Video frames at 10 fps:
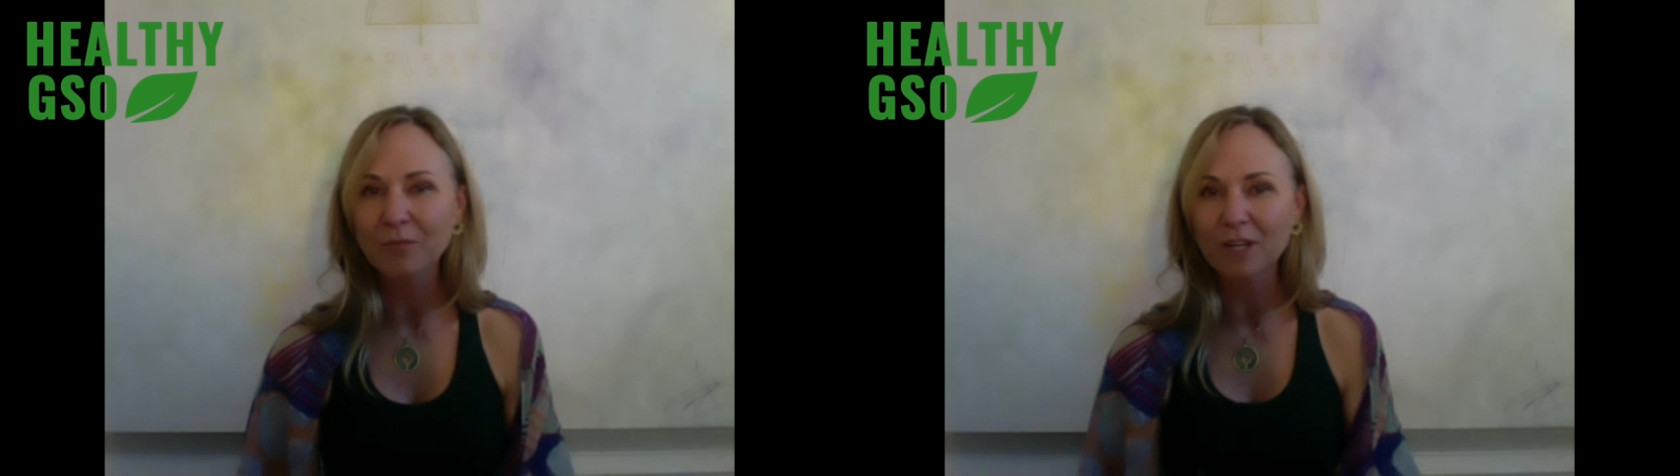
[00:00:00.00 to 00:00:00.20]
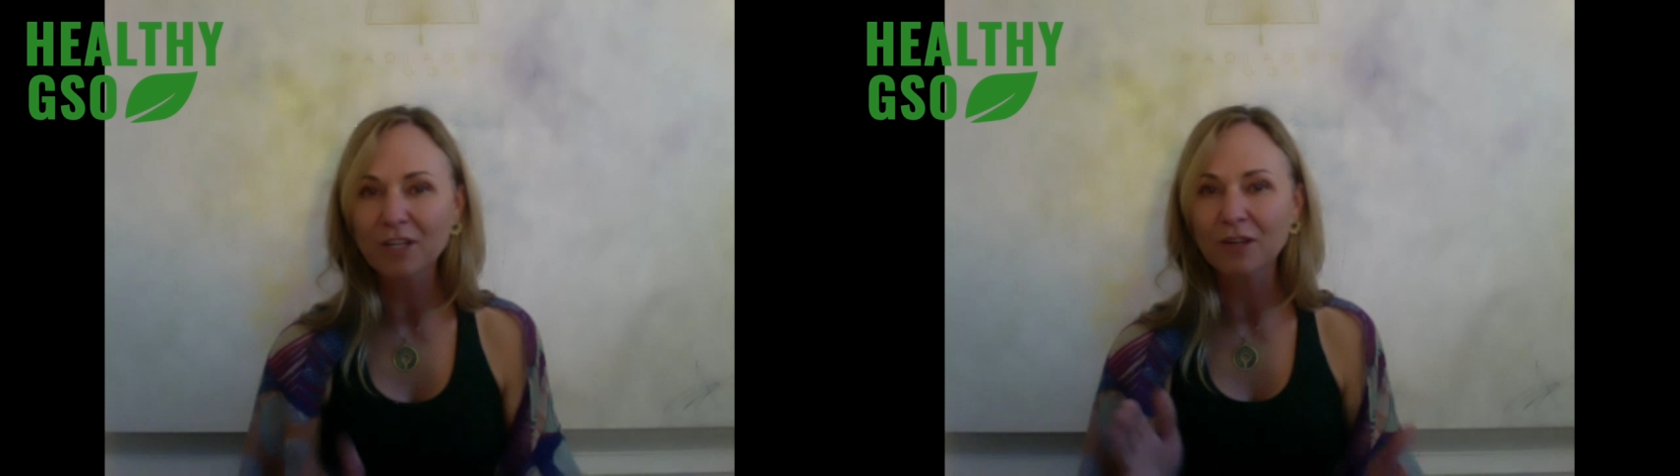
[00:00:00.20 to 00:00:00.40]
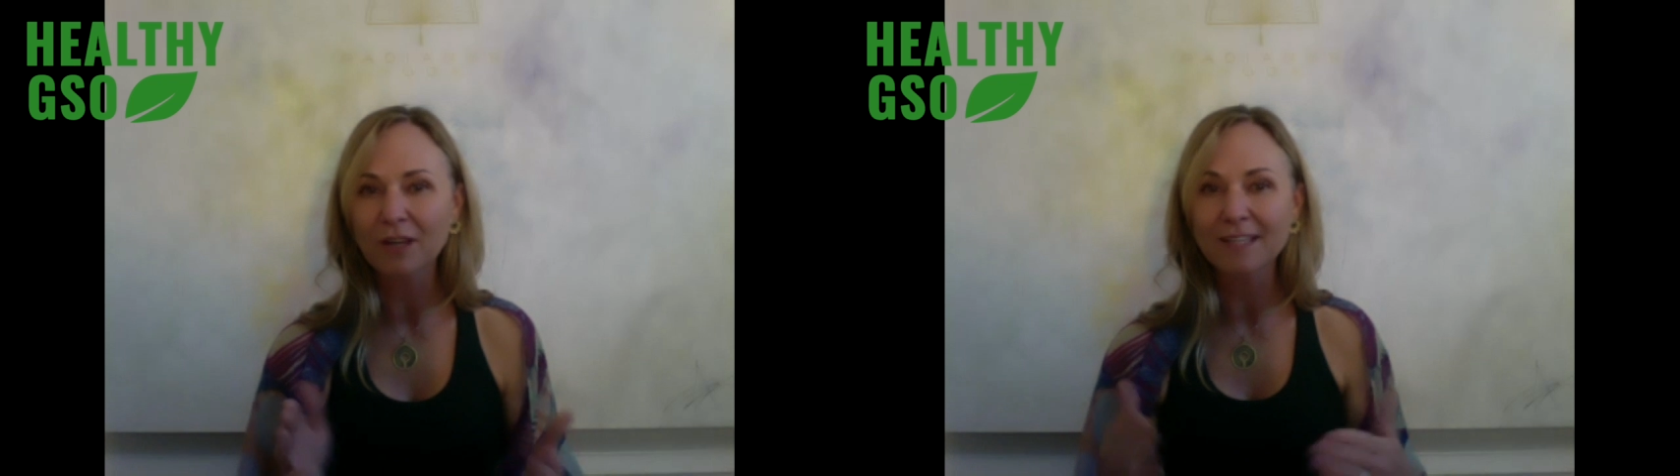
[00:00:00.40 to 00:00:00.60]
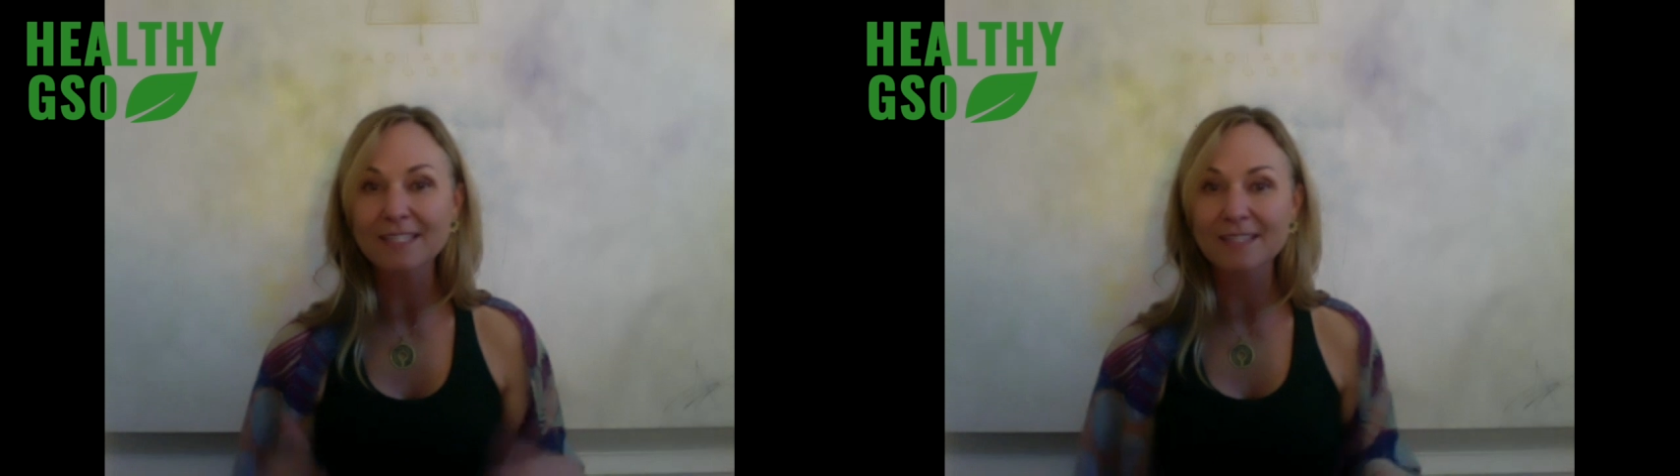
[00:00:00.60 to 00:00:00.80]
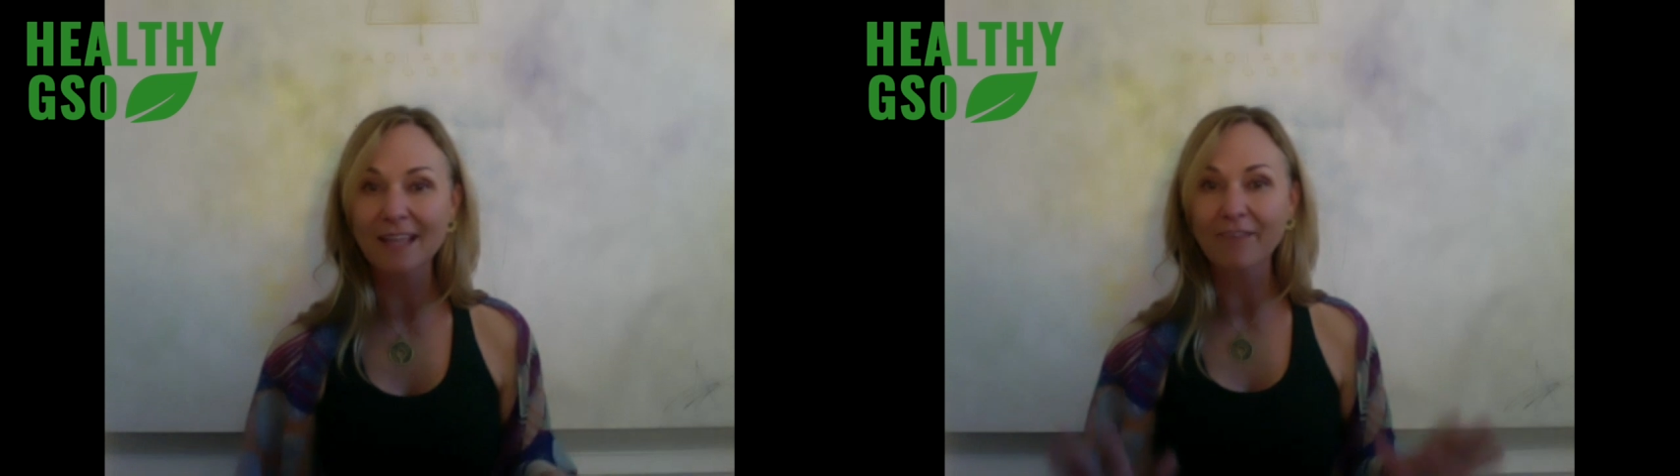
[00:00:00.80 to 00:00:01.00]

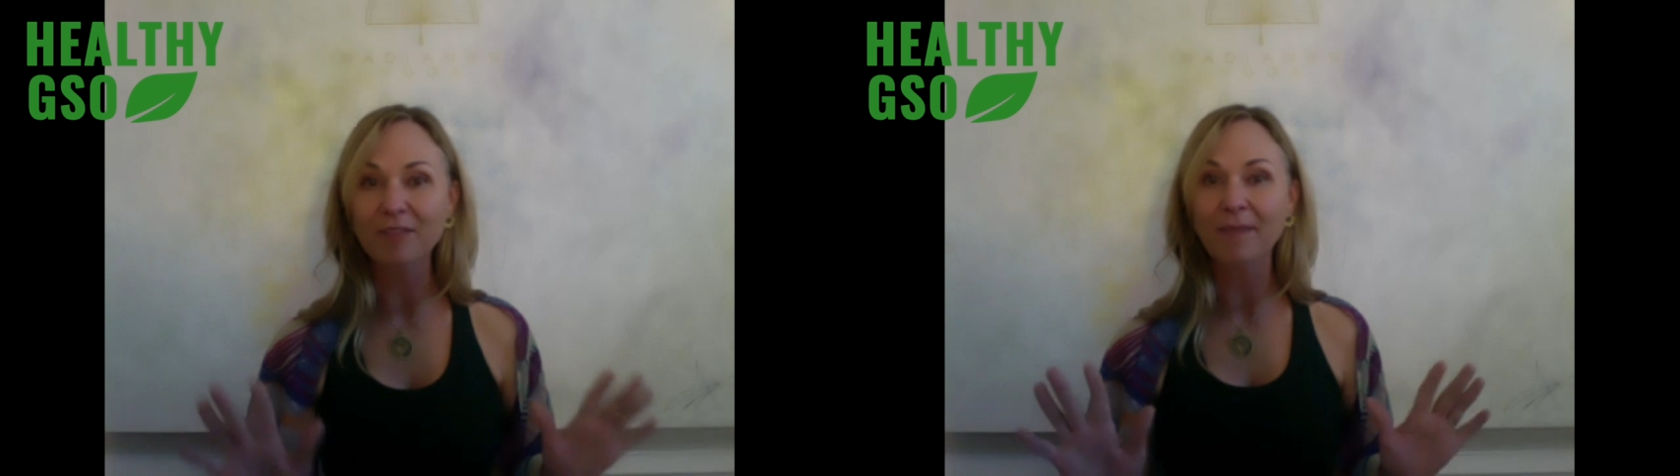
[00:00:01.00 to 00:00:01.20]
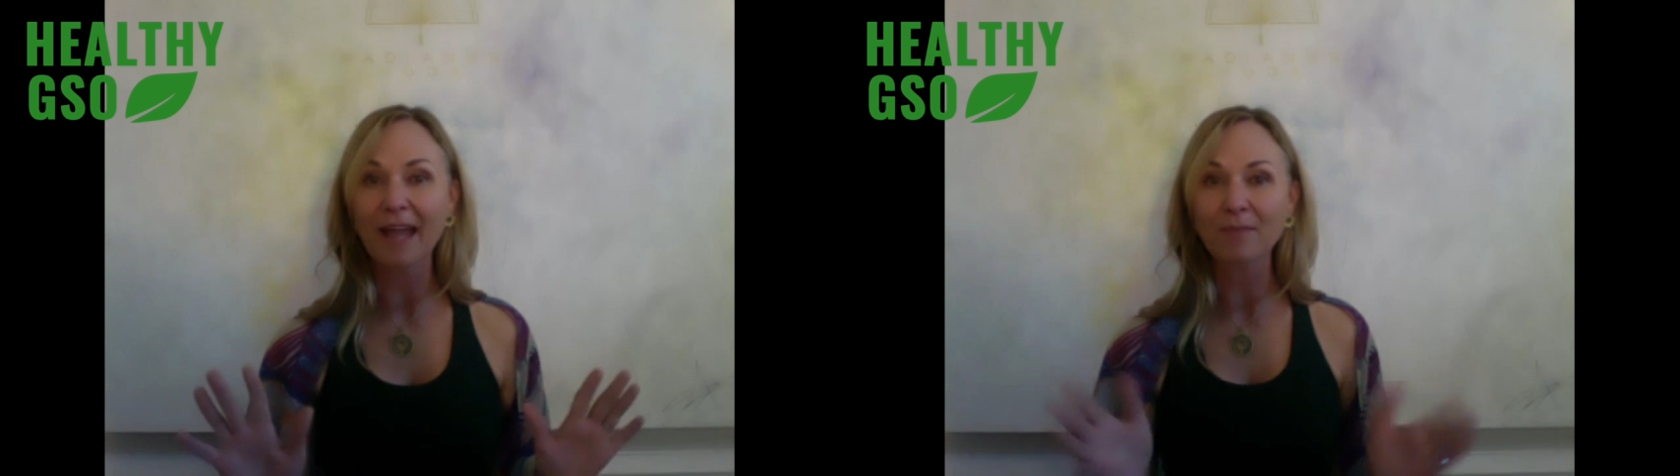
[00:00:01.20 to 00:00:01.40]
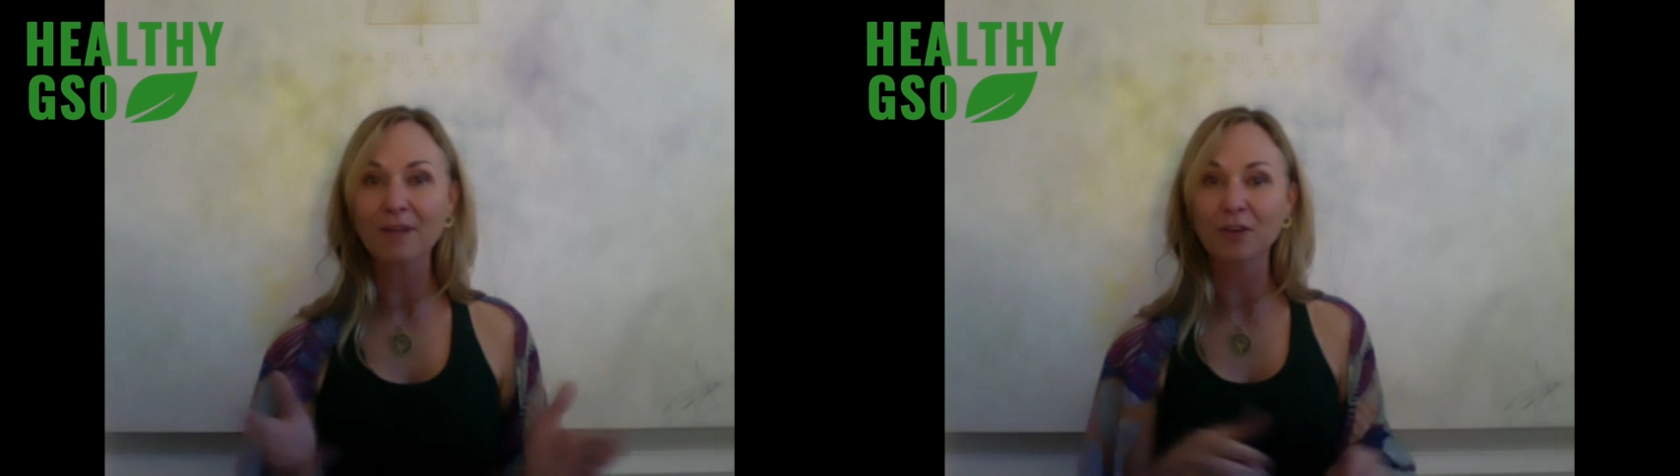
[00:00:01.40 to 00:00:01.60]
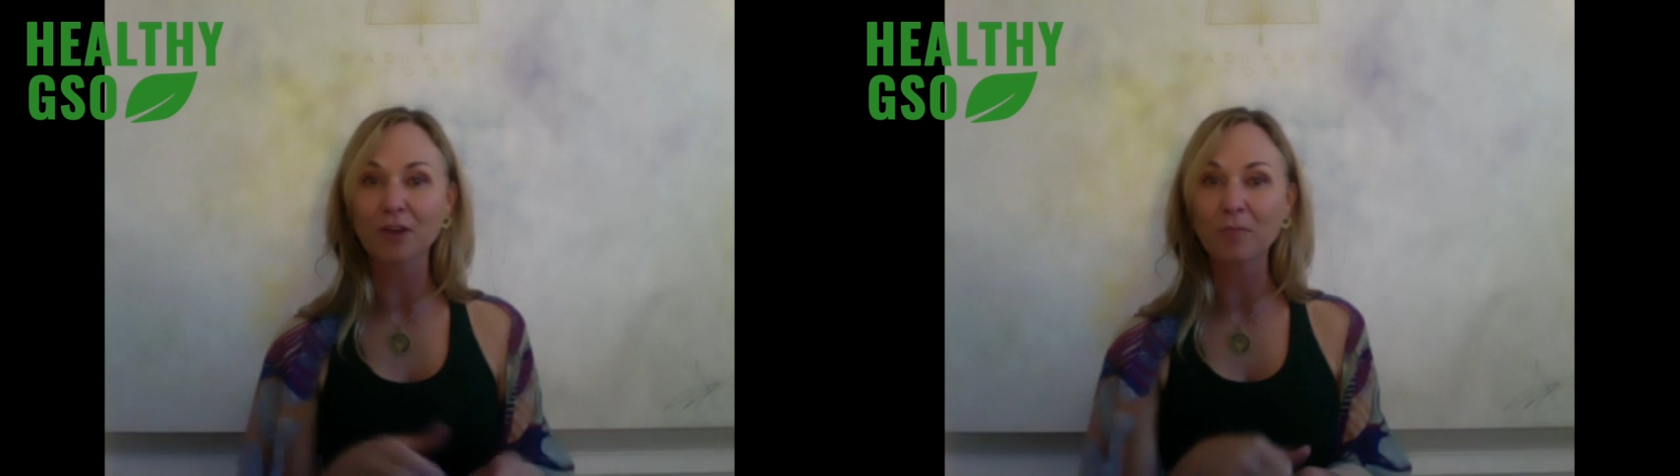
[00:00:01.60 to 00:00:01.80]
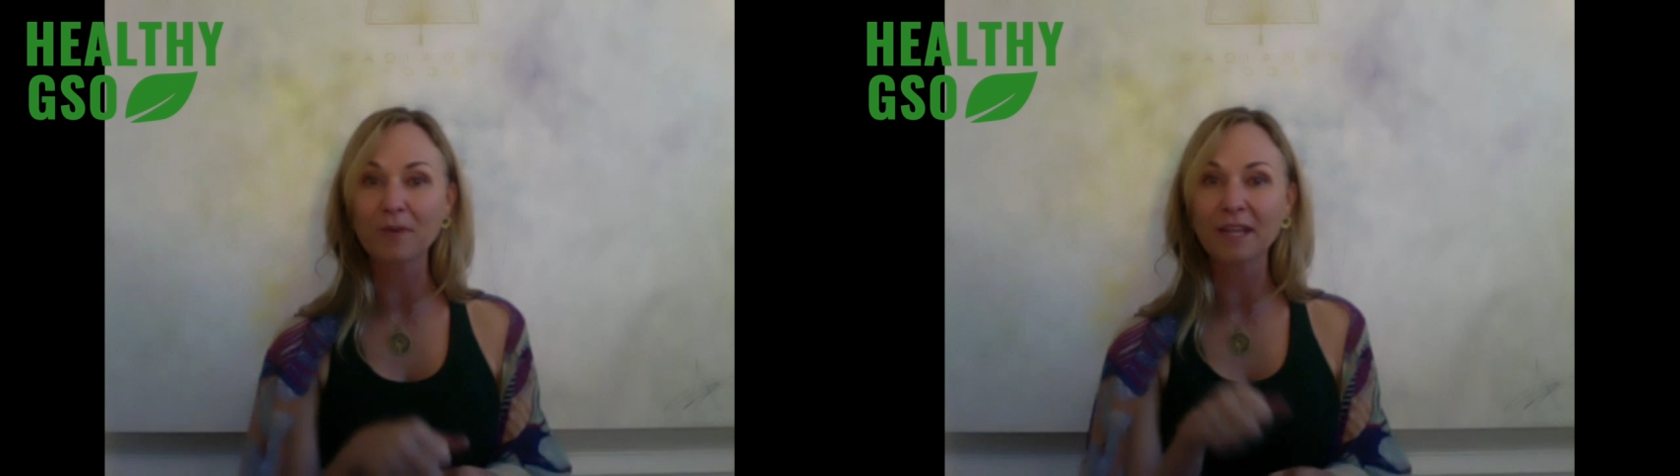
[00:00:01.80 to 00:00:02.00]
because every back bend you're
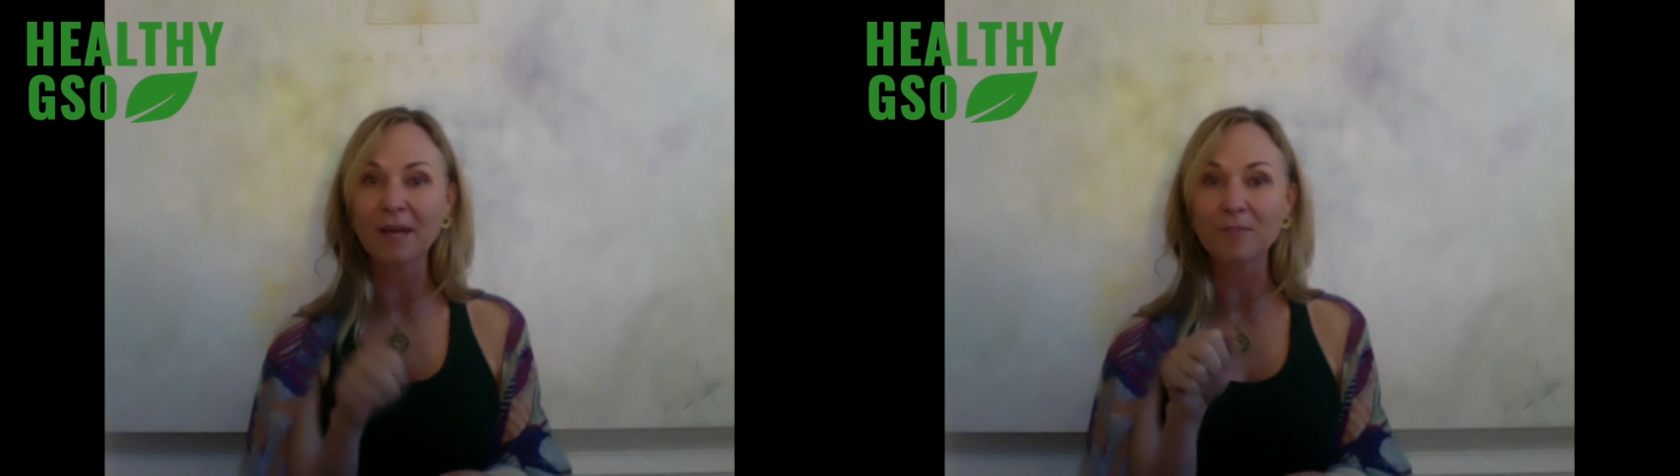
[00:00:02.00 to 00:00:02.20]
opening up